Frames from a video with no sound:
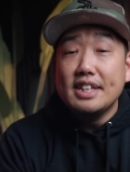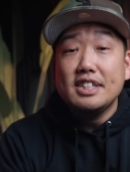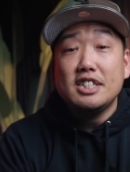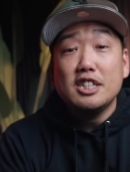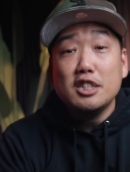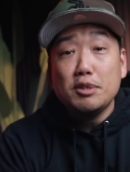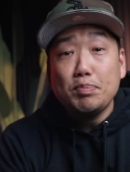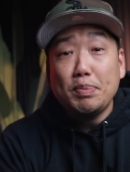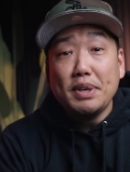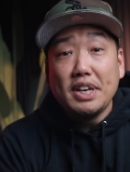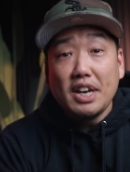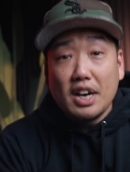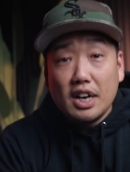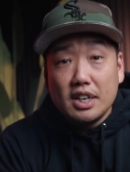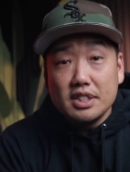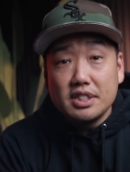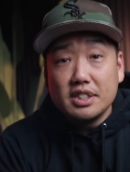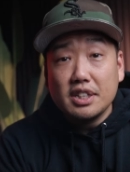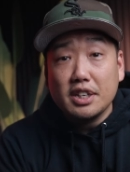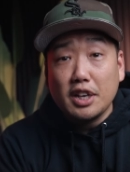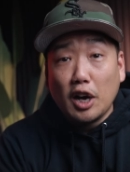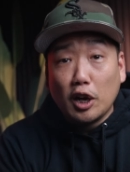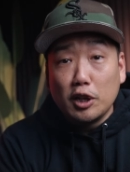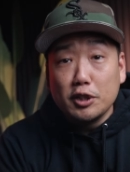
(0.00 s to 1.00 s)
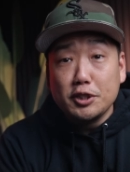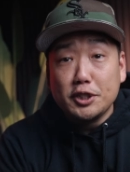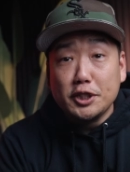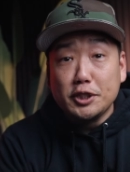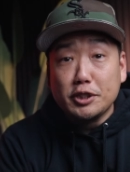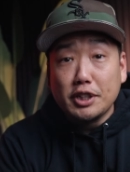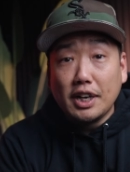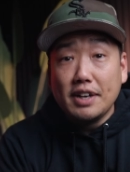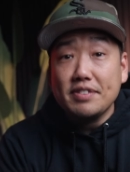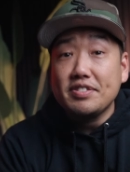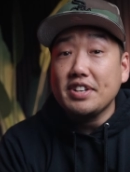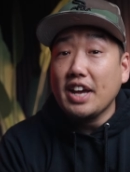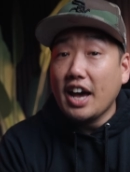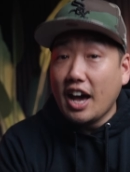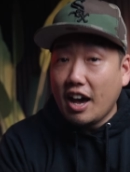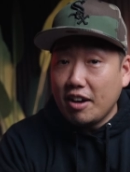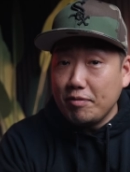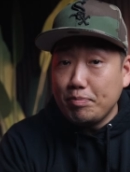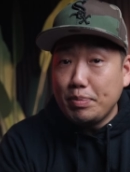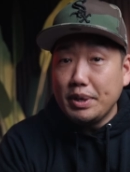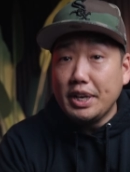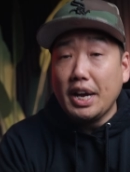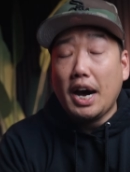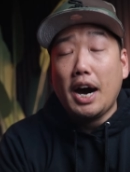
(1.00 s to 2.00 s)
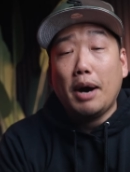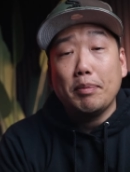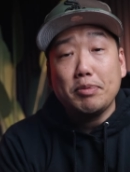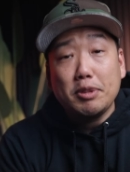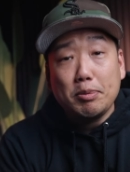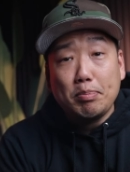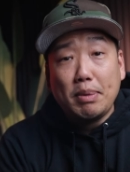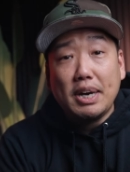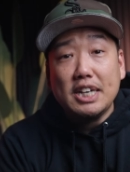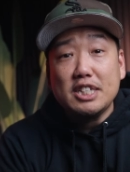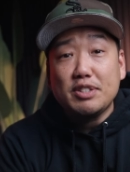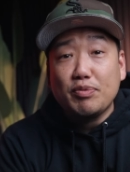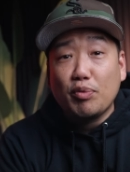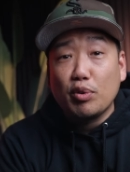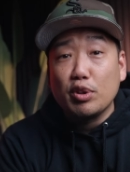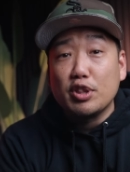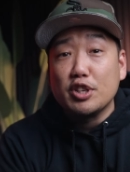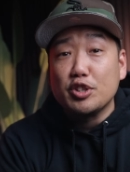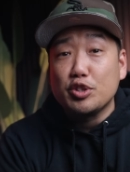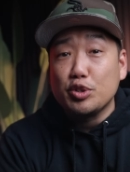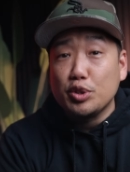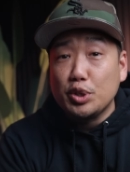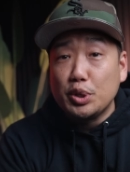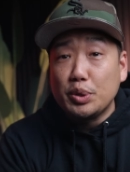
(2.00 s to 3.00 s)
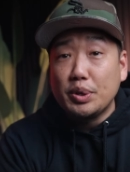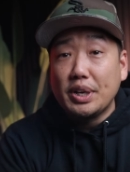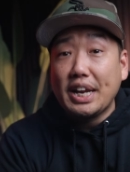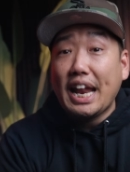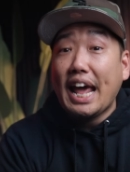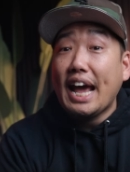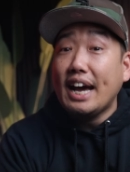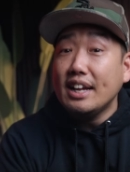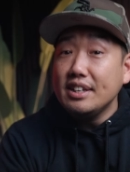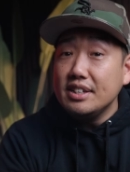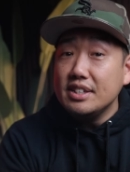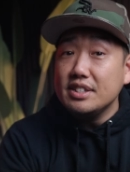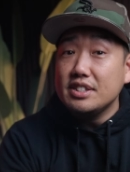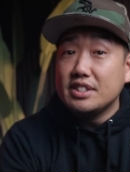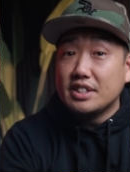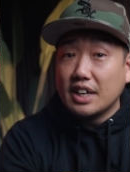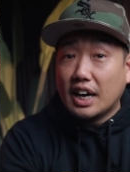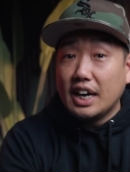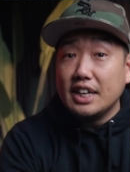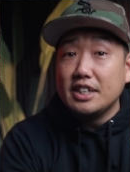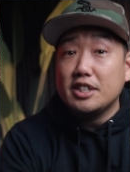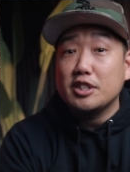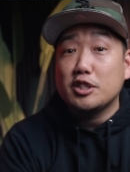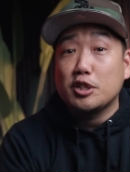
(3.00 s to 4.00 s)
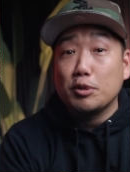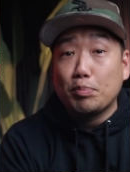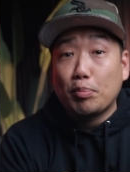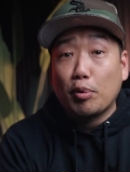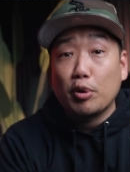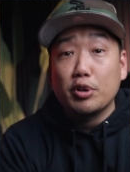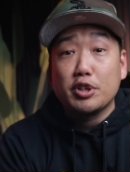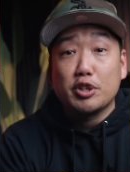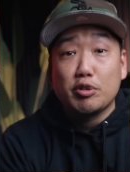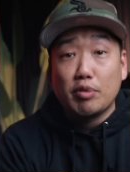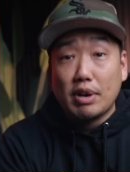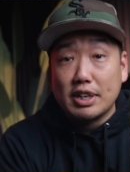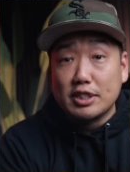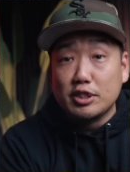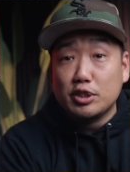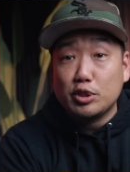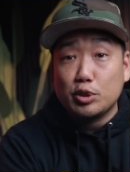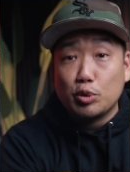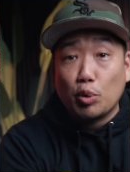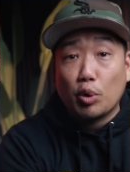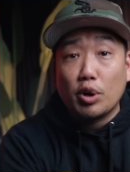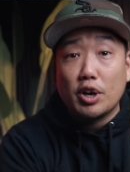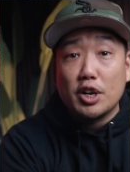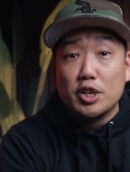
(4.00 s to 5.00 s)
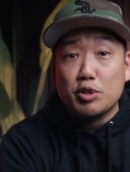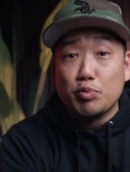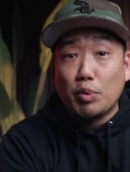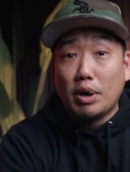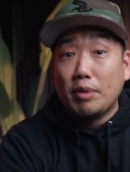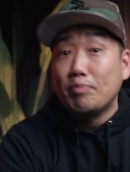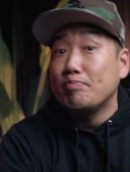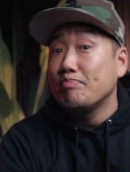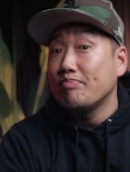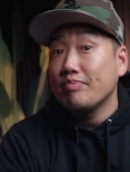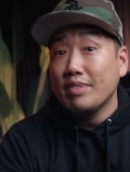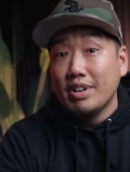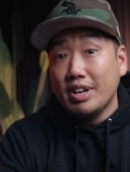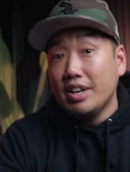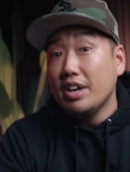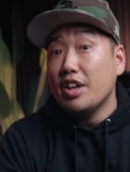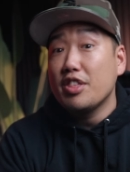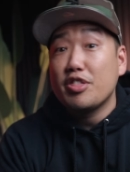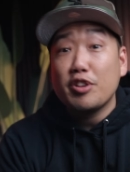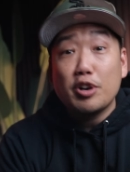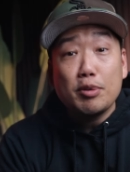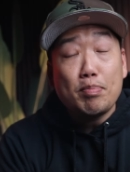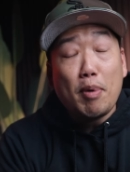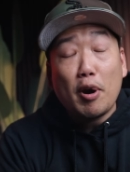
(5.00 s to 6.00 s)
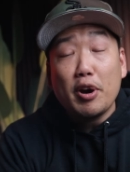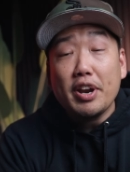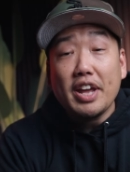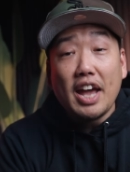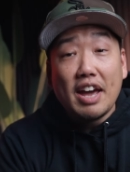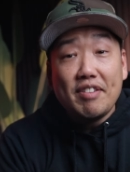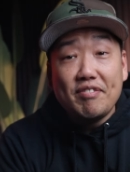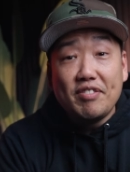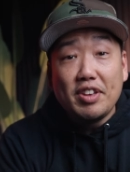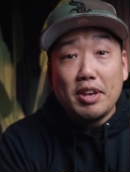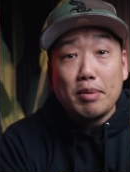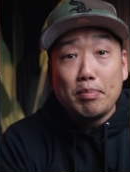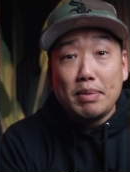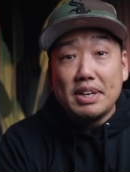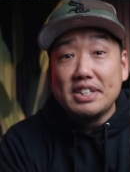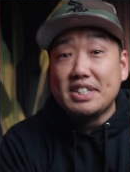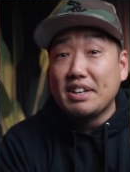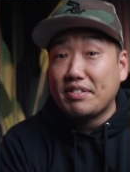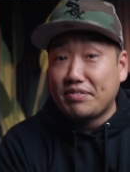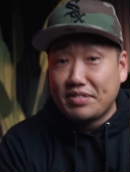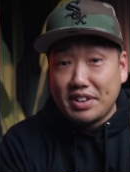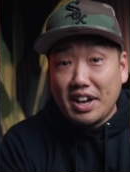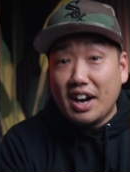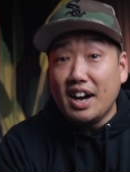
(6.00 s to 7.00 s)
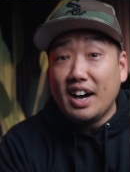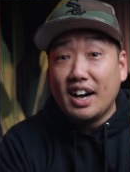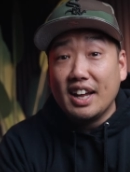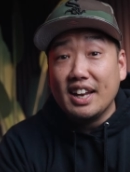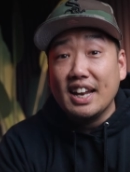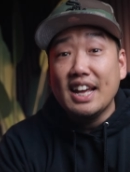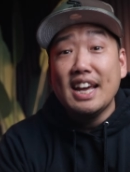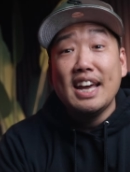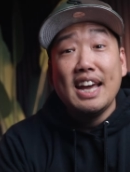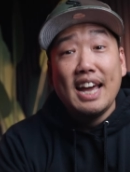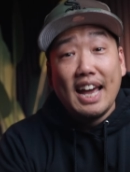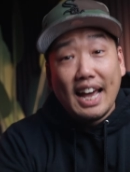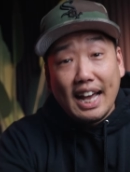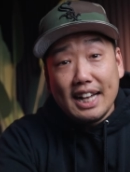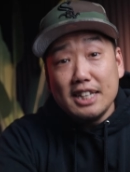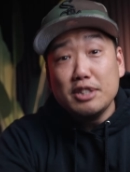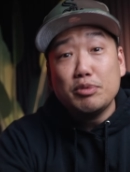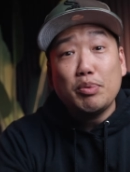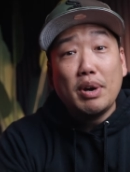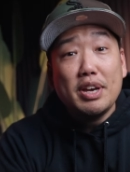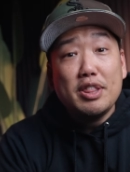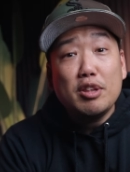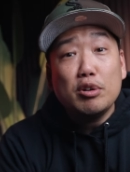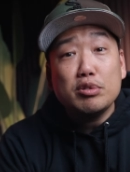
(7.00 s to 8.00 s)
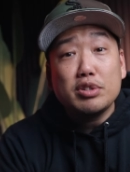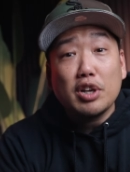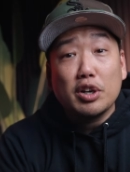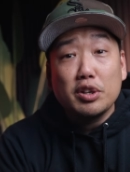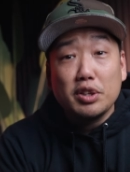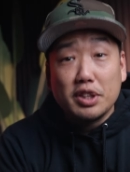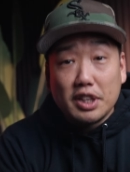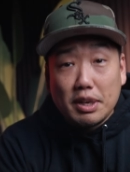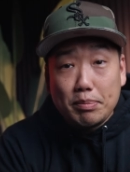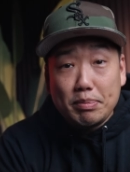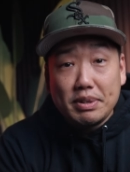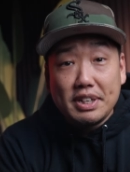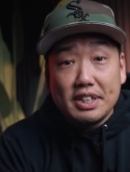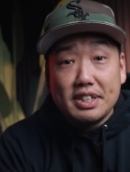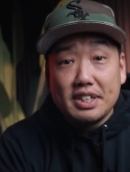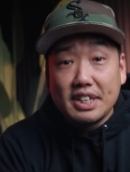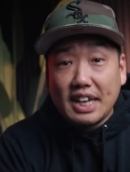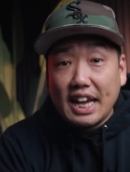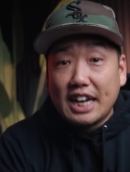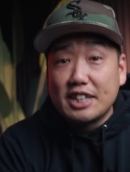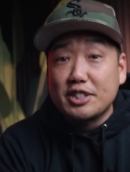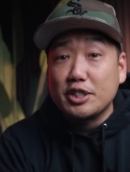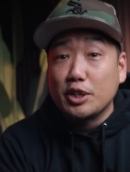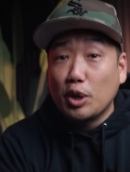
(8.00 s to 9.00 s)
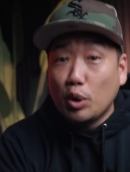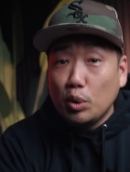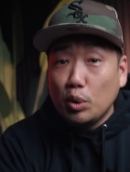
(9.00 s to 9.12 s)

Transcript: this is because Synology drives have been optimized for this unit and designed to support direct storage, while well, Third-party NVMEs have not, hence why those are limited to caching